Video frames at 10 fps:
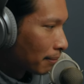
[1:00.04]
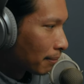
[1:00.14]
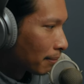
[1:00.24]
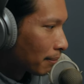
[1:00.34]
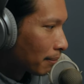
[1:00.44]

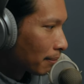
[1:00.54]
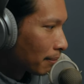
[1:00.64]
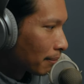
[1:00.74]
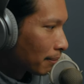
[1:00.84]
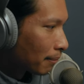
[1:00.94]

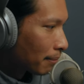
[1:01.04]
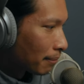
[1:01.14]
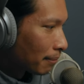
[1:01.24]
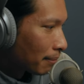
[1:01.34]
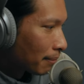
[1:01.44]

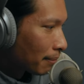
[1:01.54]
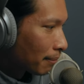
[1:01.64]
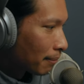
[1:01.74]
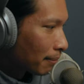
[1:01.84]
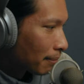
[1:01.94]

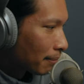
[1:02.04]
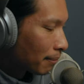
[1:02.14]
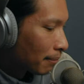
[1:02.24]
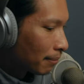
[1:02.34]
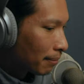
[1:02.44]

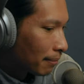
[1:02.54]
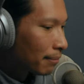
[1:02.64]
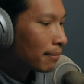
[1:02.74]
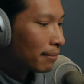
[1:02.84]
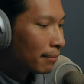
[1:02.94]

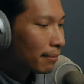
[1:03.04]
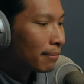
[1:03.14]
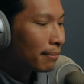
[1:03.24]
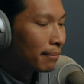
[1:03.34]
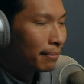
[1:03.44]

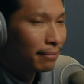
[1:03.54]
This person isn't speaking.